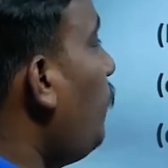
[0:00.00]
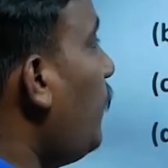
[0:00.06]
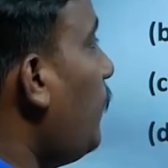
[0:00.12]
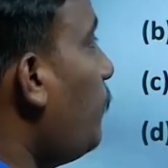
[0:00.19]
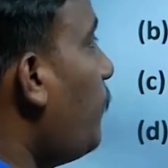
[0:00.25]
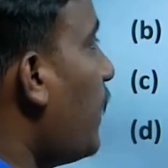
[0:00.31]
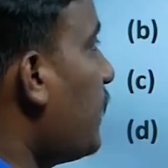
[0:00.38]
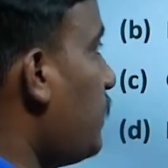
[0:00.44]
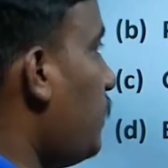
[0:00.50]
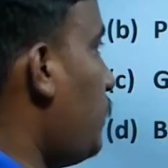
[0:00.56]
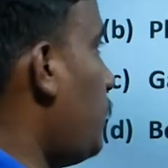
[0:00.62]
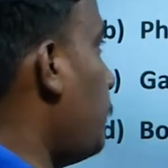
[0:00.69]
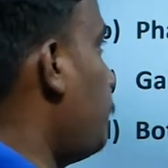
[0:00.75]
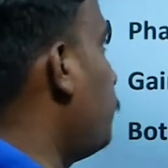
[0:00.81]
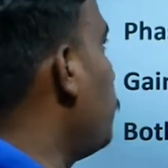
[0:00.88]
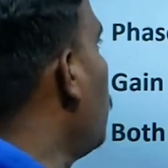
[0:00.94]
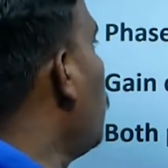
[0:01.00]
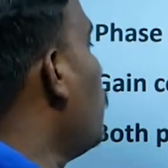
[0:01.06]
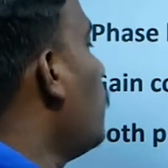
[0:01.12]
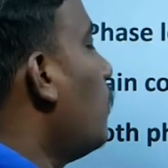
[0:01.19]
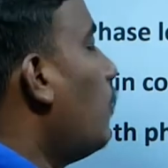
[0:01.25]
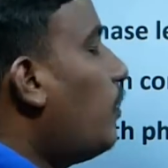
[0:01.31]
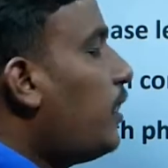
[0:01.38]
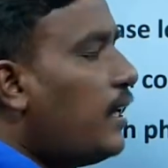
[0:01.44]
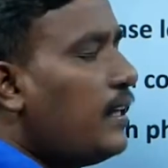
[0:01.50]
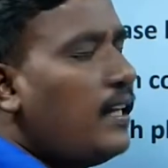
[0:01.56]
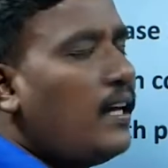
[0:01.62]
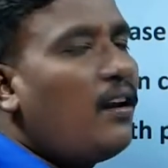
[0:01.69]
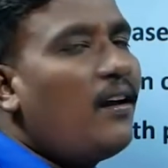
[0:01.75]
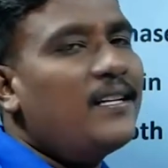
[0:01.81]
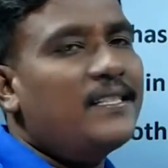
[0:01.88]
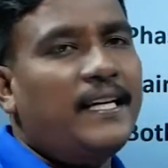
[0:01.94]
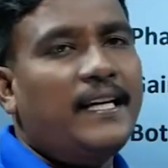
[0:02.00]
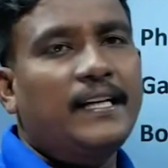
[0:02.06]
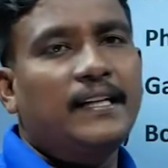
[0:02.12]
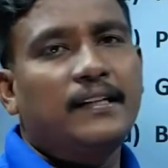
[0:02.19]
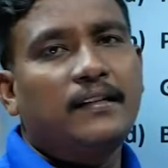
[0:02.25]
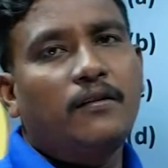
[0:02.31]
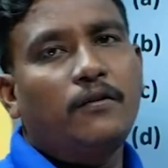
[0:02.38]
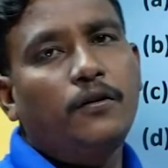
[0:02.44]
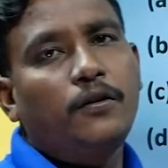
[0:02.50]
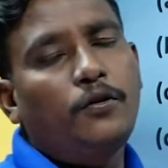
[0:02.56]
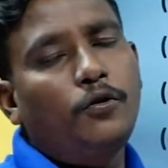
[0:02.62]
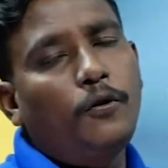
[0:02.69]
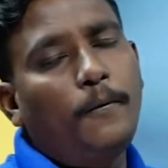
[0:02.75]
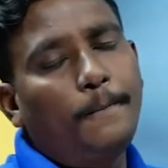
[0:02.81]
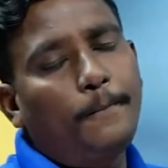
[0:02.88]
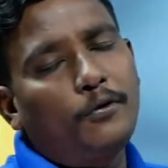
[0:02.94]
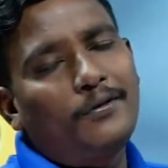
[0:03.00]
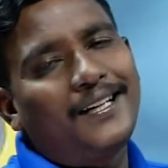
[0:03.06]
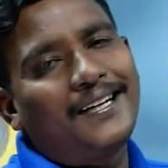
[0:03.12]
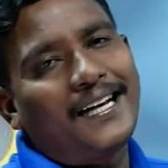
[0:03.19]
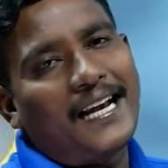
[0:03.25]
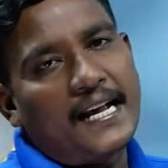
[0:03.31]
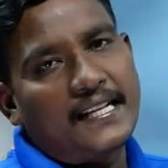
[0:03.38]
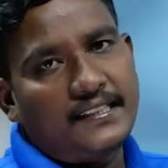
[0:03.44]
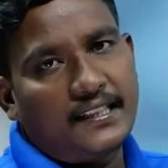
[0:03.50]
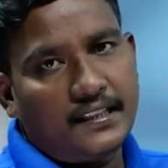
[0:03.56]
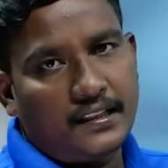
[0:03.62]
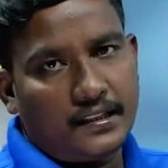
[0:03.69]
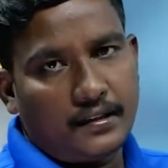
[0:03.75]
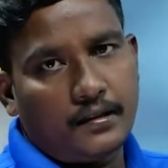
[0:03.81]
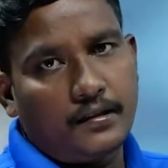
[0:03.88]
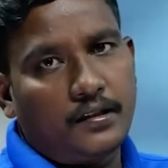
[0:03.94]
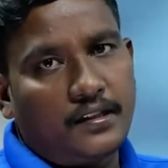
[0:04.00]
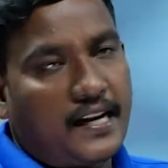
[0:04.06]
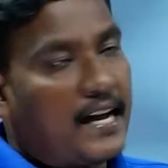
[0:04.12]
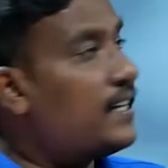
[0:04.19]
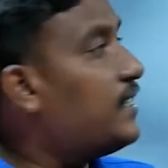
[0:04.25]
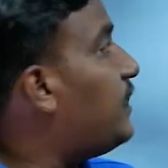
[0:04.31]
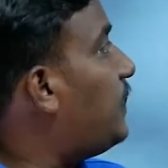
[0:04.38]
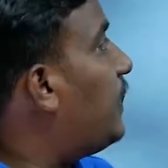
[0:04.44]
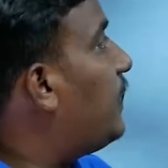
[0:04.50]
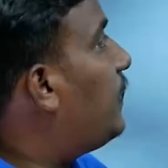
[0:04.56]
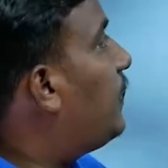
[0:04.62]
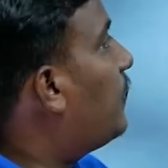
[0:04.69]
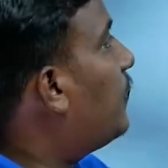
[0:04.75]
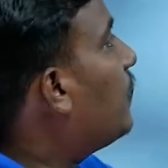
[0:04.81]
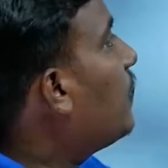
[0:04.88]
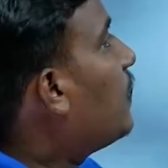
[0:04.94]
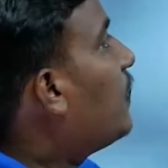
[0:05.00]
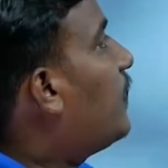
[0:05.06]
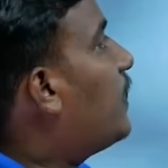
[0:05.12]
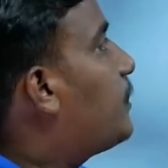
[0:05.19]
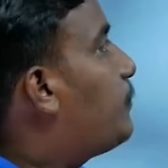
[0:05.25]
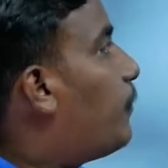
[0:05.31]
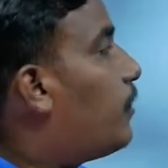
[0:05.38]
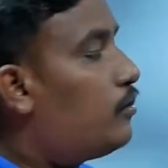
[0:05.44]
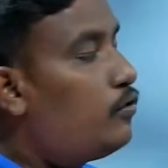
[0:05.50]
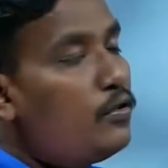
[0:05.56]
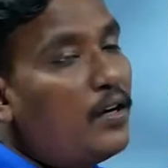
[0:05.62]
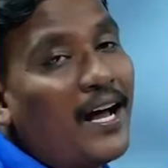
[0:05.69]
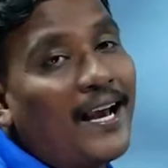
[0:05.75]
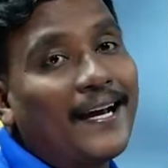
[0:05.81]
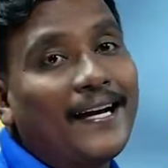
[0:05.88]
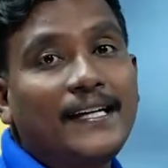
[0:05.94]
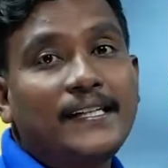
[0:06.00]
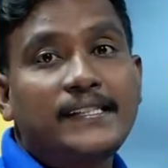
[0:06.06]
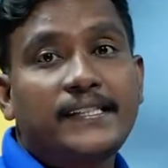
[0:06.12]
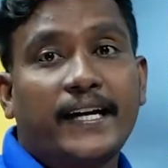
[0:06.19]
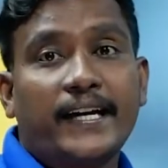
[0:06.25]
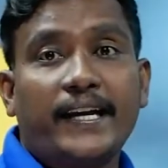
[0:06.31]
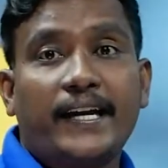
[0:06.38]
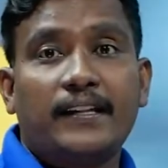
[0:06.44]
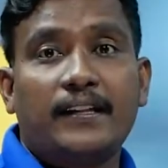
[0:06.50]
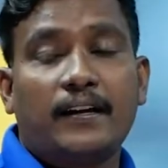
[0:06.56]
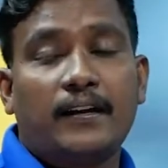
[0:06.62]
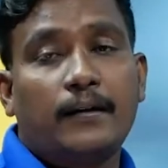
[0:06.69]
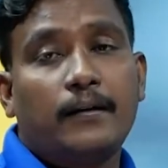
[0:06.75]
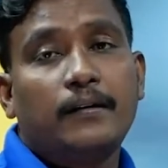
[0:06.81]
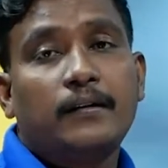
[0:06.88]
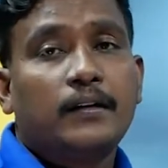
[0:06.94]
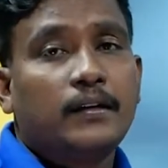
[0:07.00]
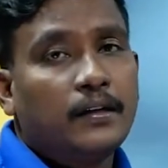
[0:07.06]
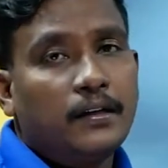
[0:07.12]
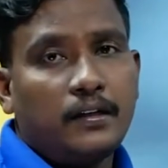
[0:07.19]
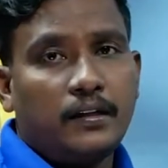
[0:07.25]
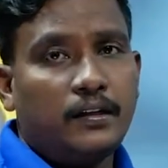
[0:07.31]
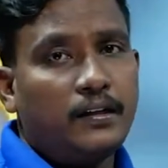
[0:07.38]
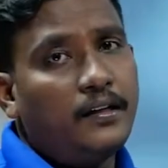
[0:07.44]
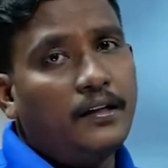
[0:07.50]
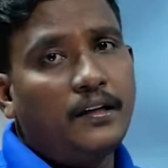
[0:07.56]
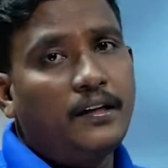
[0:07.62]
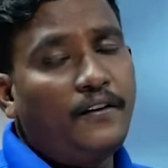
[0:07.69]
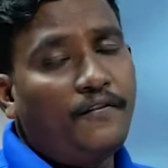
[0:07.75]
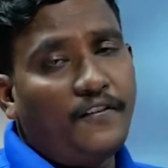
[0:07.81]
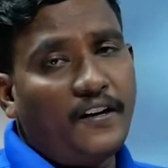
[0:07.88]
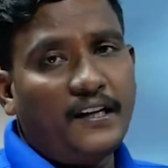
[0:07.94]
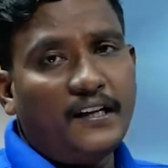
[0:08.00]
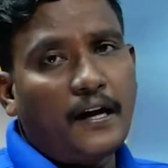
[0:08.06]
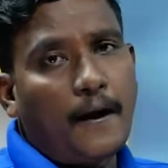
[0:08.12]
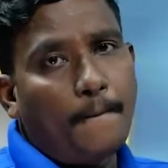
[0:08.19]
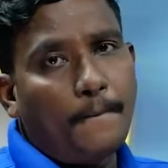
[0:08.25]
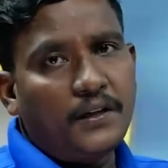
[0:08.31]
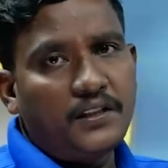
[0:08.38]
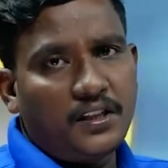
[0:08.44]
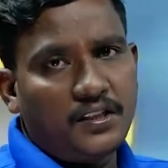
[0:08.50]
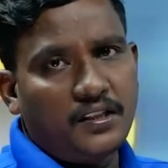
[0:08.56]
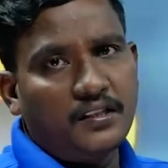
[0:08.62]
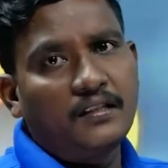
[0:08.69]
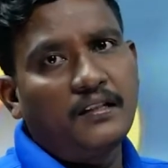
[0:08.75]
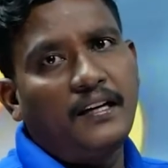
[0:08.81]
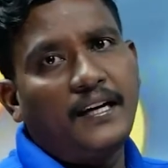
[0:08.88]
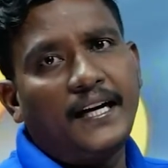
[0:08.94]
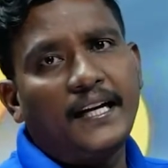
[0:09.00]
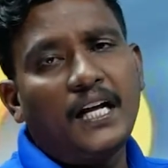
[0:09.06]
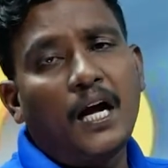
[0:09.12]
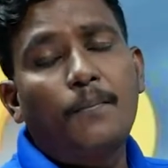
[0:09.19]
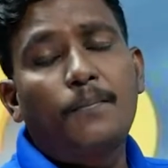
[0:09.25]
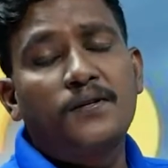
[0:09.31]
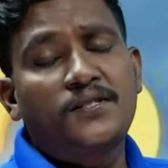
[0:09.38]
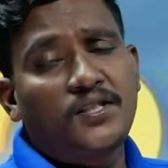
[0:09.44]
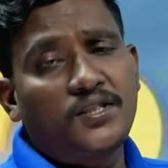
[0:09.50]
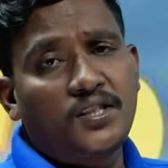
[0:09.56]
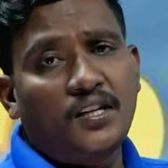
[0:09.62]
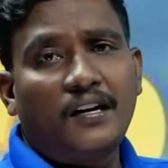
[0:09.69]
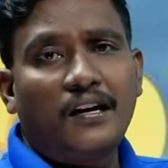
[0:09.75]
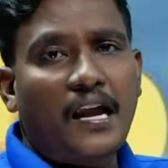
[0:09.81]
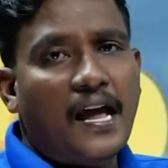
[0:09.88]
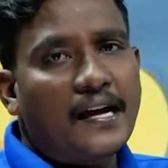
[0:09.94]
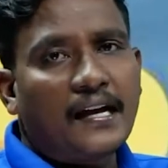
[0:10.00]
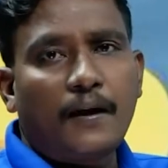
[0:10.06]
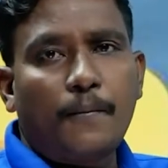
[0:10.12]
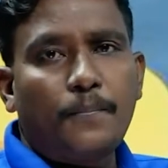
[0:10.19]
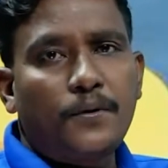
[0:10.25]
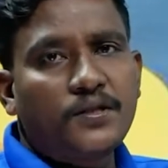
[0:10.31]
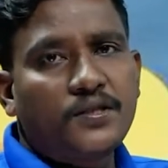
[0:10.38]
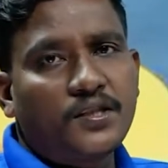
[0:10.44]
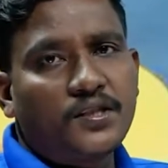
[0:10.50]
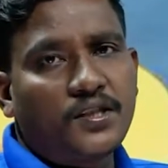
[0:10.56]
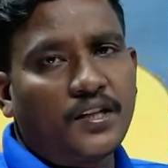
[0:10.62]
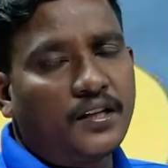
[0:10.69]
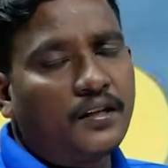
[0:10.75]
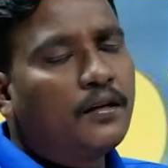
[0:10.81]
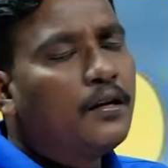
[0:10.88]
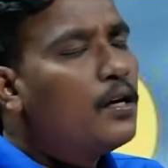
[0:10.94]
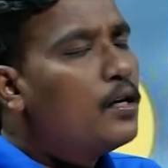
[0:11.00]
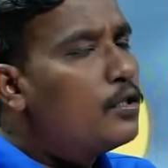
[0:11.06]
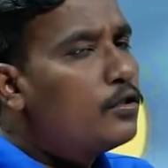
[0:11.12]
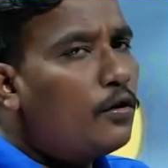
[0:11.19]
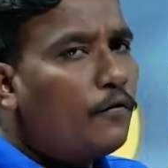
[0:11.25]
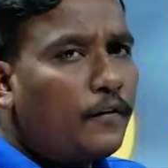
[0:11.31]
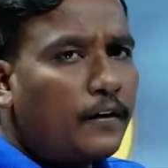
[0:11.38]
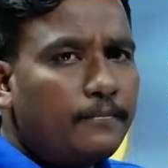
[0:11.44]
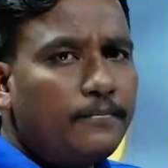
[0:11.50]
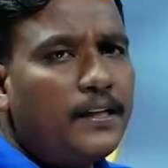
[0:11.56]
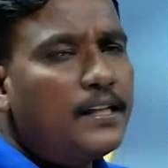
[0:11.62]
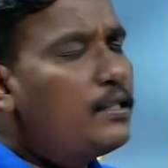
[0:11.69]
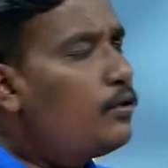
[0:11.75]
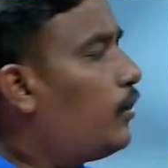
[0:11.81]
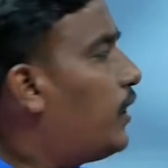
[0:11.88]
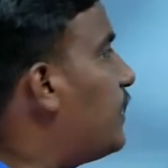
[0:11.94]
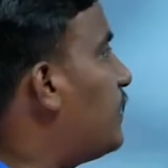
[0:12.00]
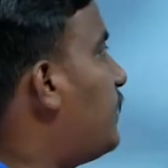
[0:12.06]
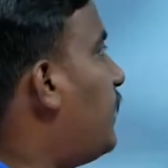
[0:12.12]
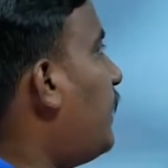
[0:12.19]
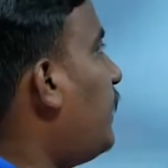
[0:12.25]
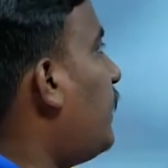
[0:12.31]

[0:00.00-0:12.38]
feedback system? Okay, they are asking to improve the transient response. We already studied the different compensations, lead compensation and lag compensation. So from this you can say